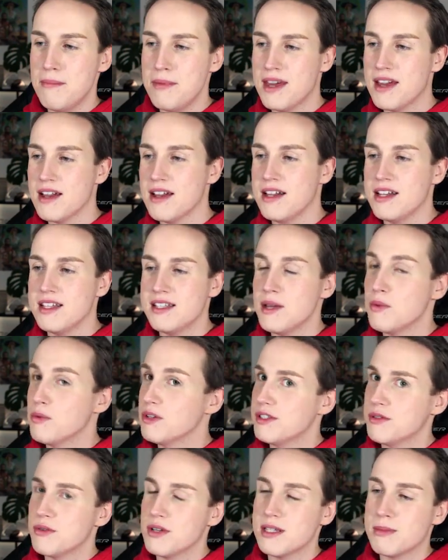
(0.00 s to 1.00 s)
because it
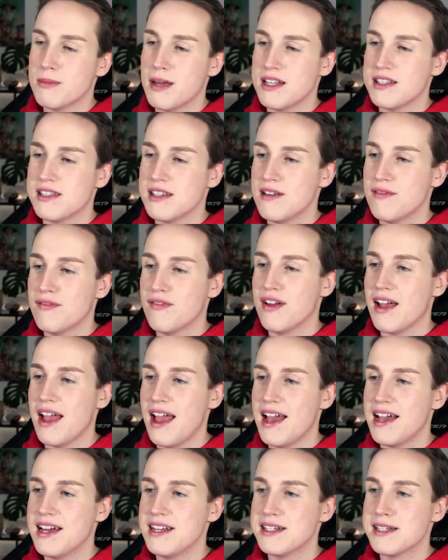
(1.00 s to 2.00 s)
was too expensive.
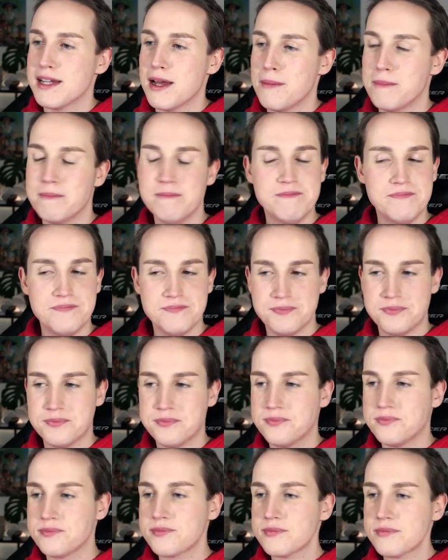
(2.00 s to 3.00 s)
And
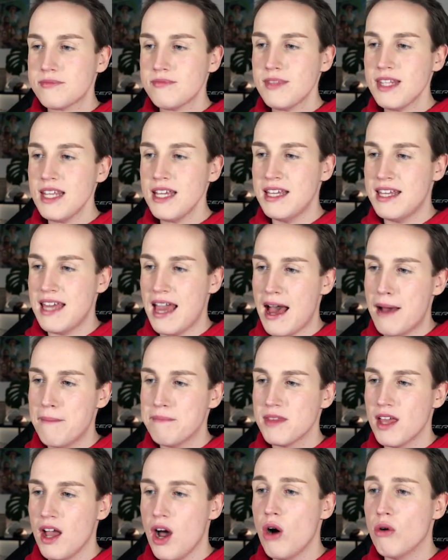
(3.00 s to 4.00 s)
yeah.
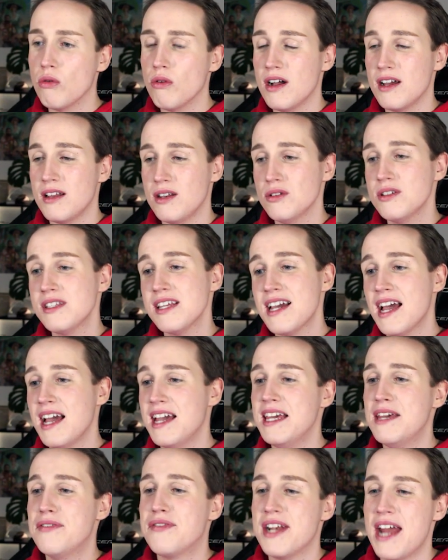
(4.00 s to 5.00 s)
Oh, it looks like
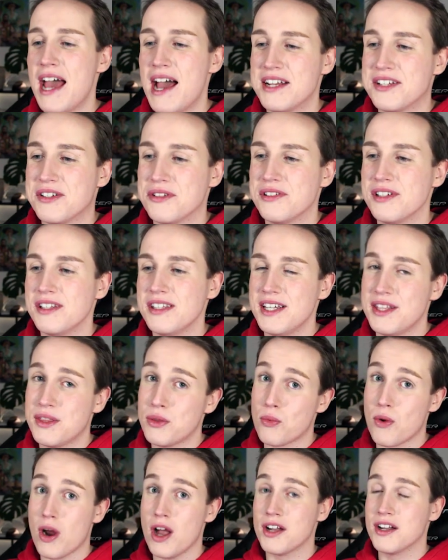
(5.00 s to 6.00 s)
I even had to delete
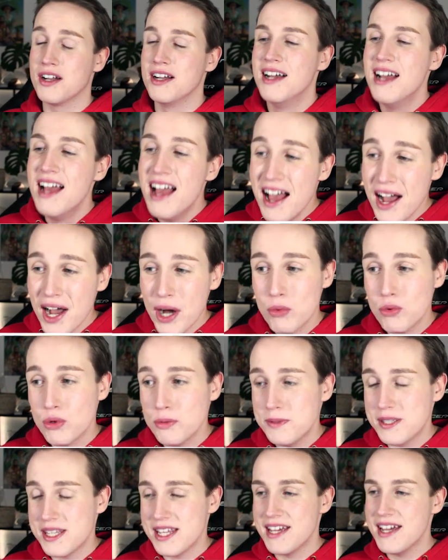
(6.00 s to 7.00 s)
the rug.
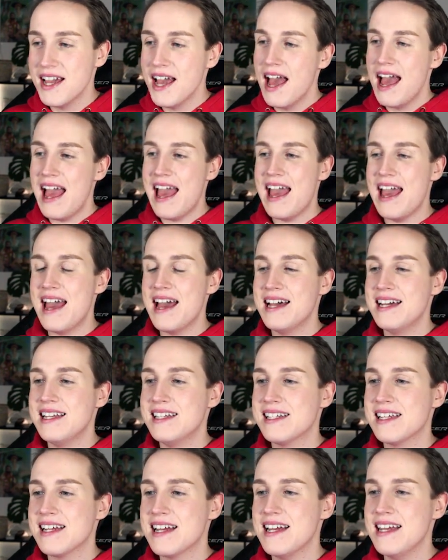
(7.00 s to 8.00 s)
Whoopsie.
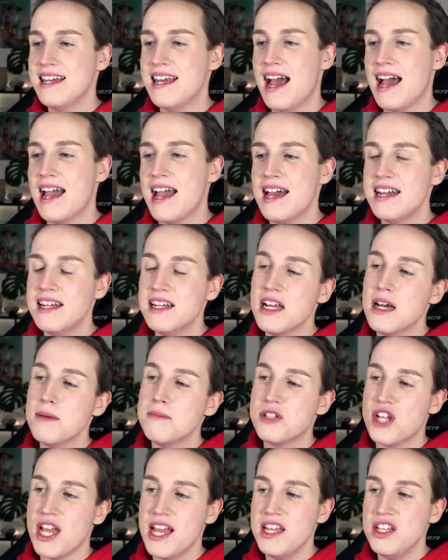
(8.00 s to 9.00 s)
And yeah, I ended
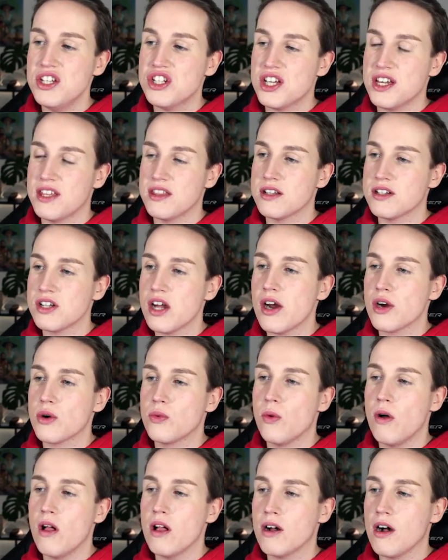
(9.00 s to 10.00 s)
up changing the dark
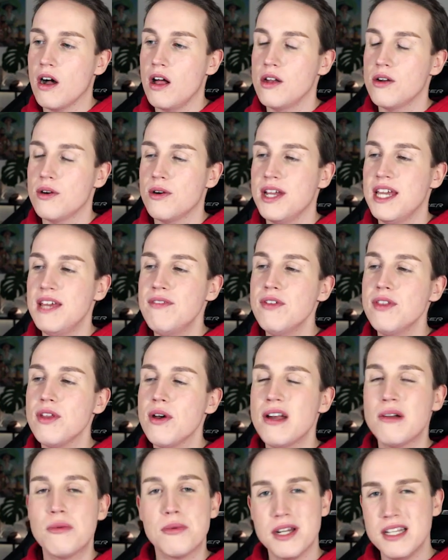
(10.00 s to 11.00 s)
wall color. Even
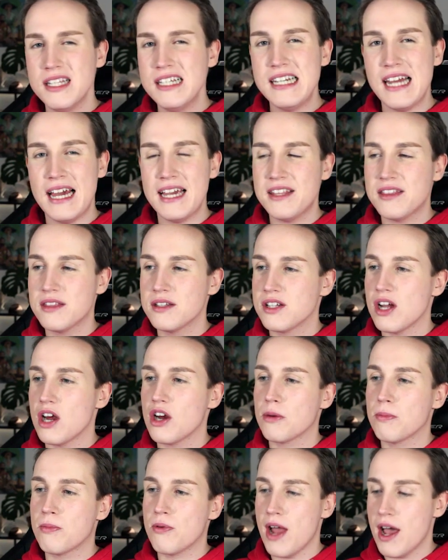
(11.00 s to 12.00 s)
though I really liked the
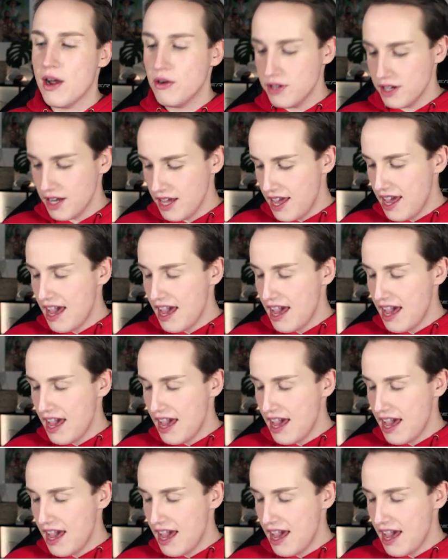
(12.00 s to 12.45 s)
dark brown,